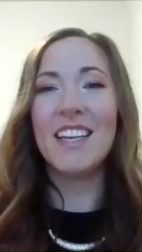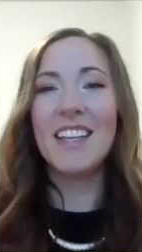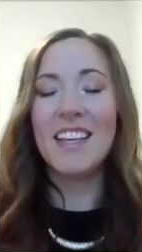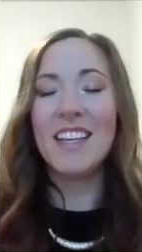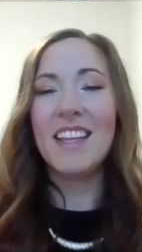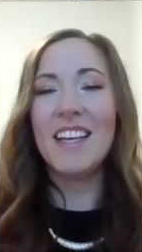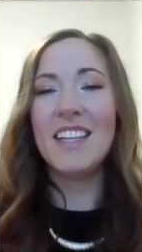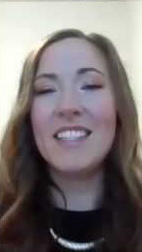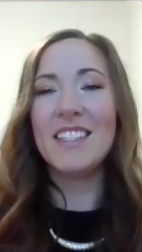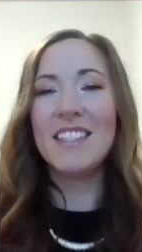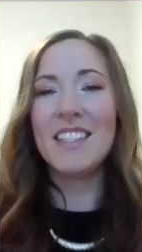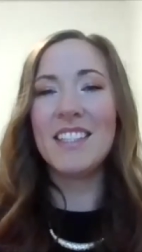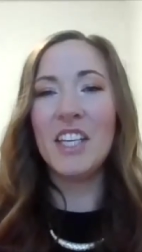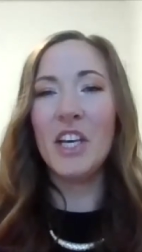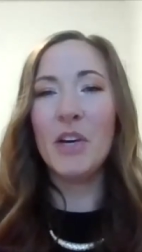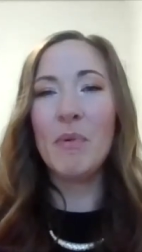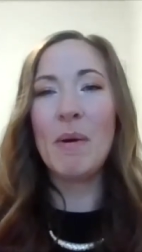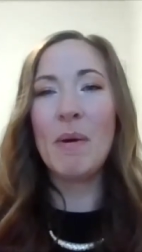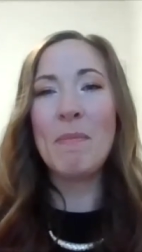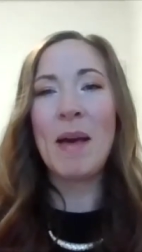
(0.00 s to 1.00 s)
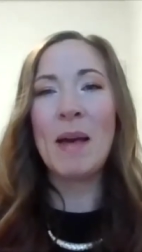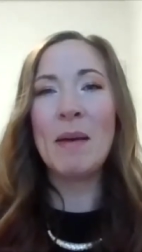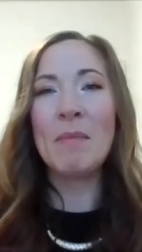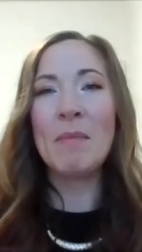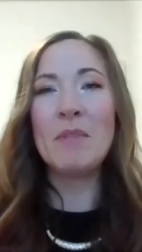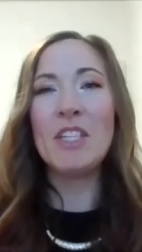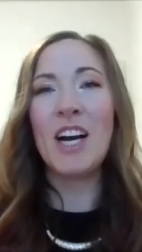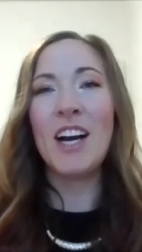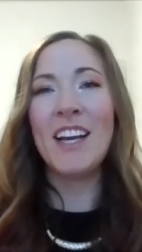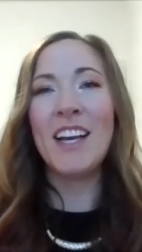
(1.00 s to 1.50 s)
I think that's
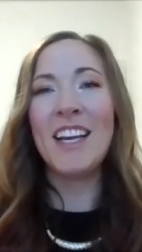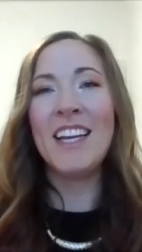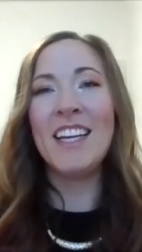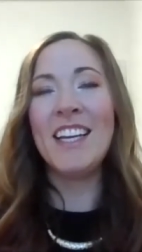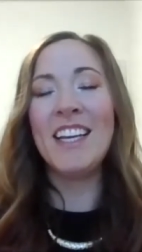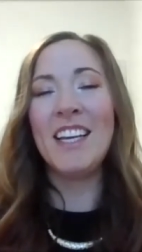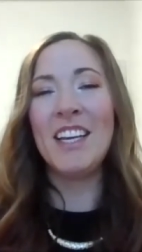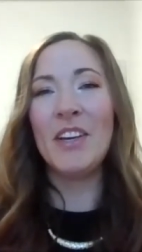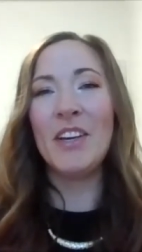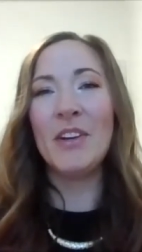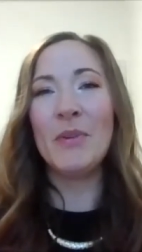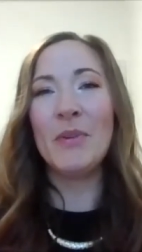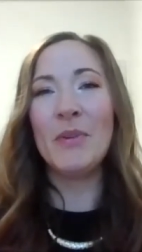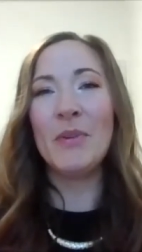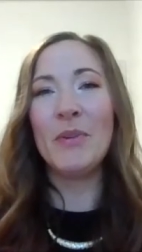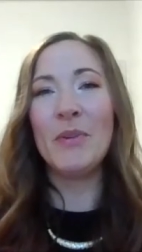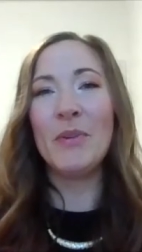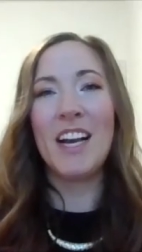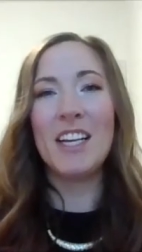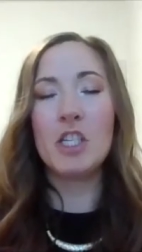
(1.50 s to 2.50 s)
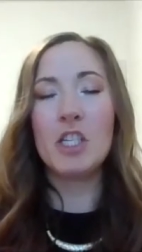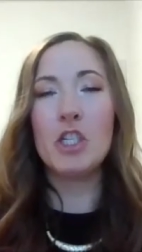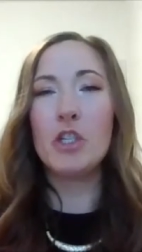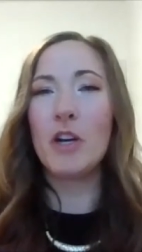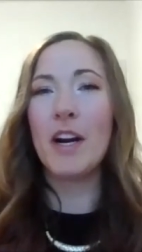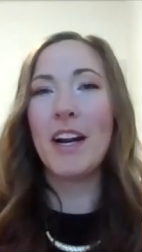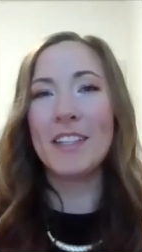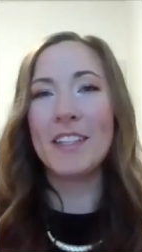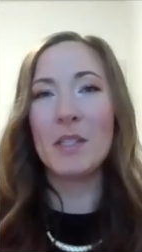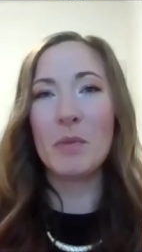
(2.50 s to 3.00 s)
umm.edu slash
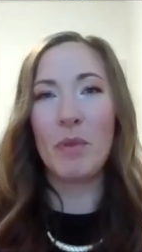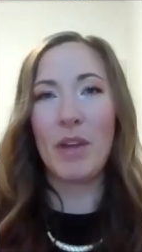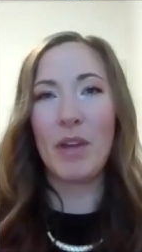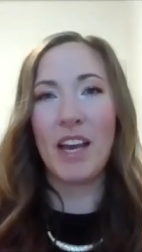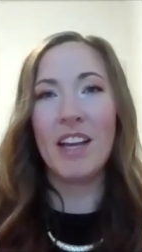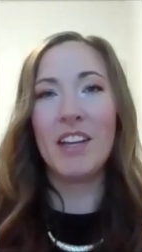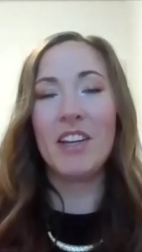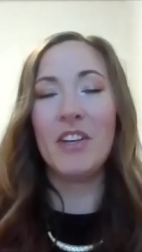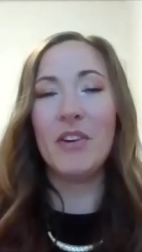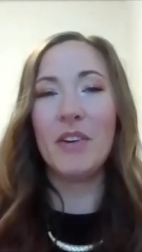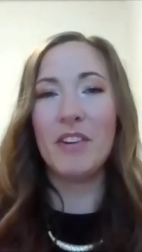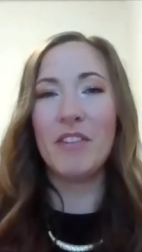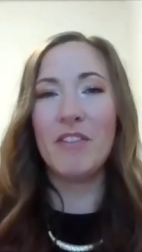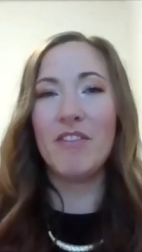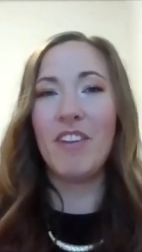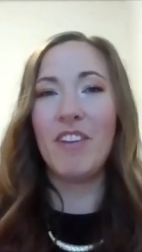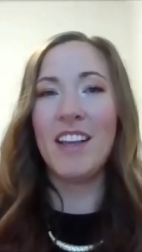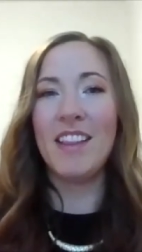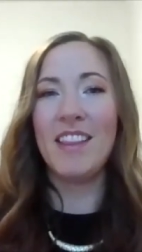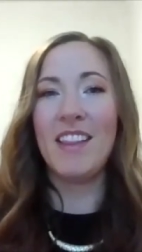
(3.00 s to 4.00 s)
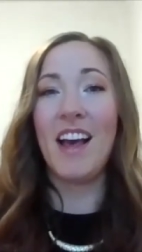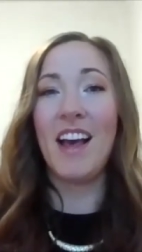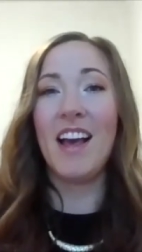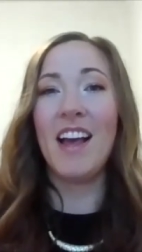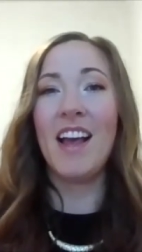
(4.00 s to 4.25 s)
transplant. You can find that.